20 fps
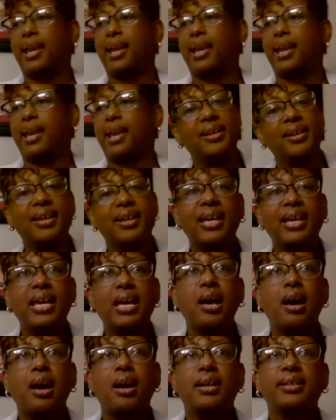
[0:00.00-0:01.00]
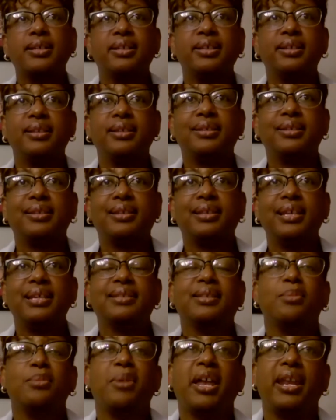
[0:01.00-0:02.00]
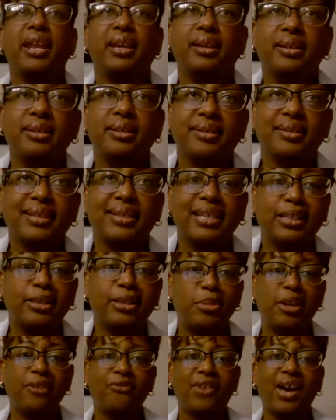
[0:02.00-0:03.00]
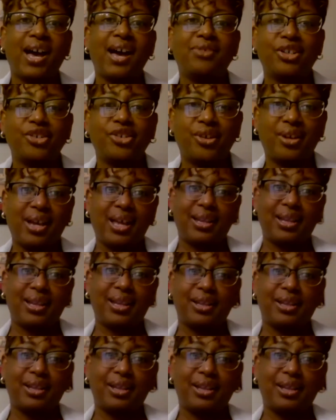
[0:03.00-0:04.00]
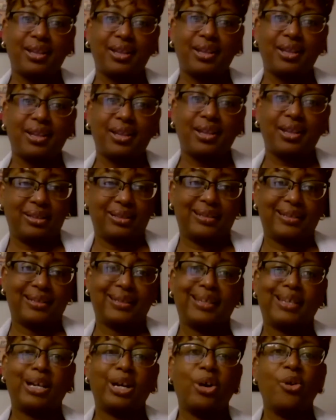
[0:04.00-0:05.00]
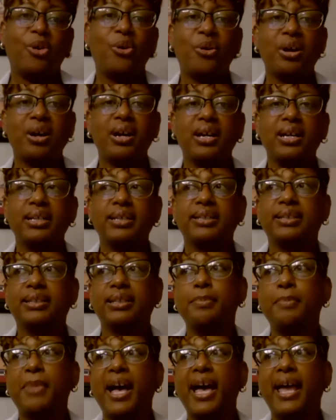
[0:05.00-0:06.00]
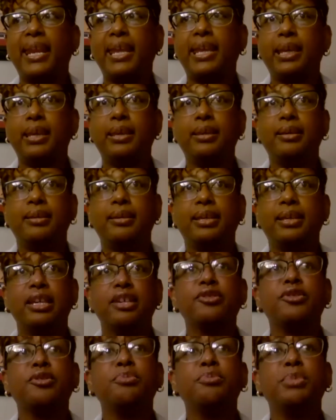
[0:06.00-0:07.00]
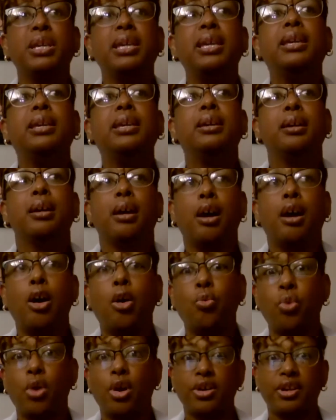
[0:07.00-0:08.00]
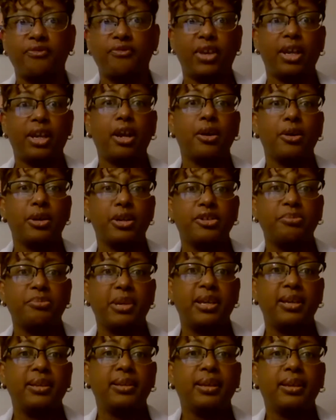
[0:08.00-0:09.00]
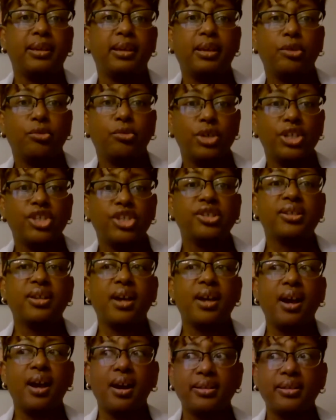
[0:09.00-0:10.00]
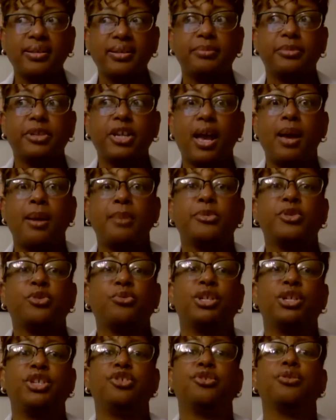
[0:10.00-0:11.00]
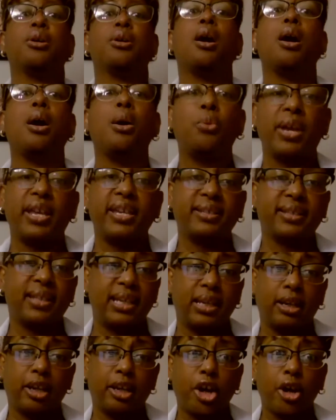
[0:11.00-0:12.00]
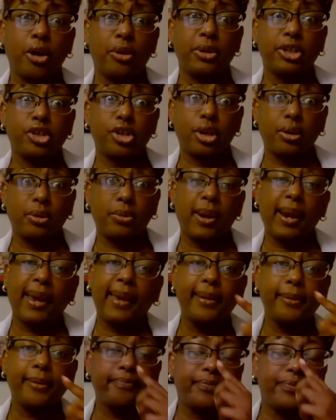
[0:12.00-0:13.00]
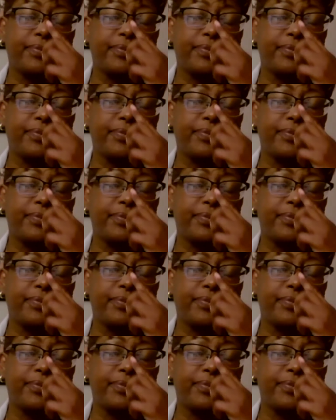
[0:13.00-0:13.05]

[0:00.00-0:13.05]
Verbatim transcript: it, then somebody sends me a $500 donation or somebody gives me a word of encouragement, which is hard sometimes when you're always the encourager, right?